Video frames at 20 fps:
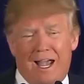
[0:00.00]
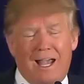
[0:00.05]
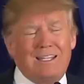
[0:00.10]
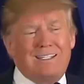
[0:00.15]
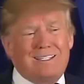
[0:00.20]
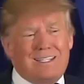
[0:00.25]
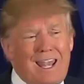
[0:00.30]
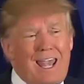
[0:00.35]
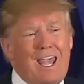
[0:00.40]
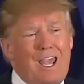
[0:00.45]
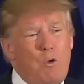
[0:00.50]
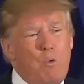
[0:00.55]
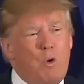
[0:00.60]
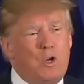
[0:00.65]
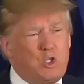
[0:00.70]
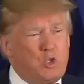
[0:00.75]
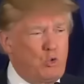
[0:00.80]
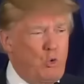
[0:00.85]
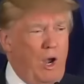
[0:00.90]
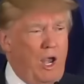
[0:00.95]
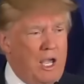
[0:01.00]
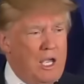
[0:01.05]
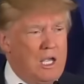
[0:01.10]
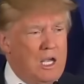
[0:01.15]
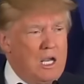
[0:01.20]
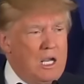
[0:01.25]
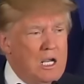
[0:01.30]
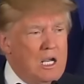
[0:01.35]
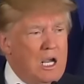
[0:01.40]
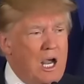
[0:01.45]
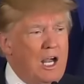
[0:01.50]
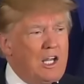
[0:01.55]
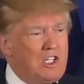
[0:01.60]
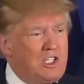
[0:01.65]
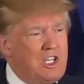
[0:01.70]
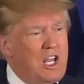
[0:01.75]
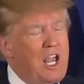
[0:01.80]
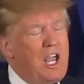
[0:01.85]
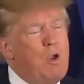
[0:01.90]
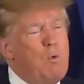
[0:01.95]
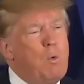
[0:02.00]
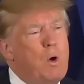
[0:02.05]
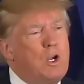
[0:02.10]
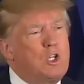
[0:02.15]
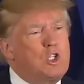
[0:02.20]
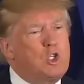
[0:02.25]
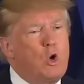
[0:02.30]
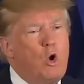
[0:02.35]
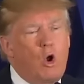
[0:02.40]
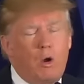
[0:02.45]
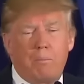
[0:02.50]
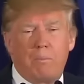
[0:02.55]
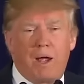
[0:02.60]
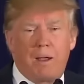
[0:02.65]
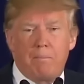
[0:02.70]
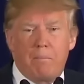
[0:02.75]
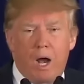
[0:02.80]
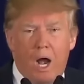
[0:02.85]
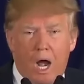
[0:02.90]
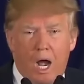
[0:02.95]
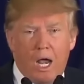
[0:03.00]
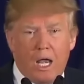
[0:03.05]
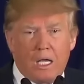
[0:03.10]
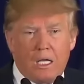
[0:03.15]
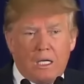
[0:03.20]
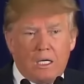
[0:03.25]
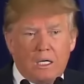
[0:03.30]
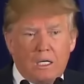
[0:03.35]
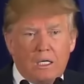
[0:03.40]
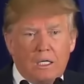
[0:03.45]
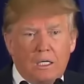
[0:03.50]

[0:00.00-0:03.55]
I say what's right, I say what's on my mind.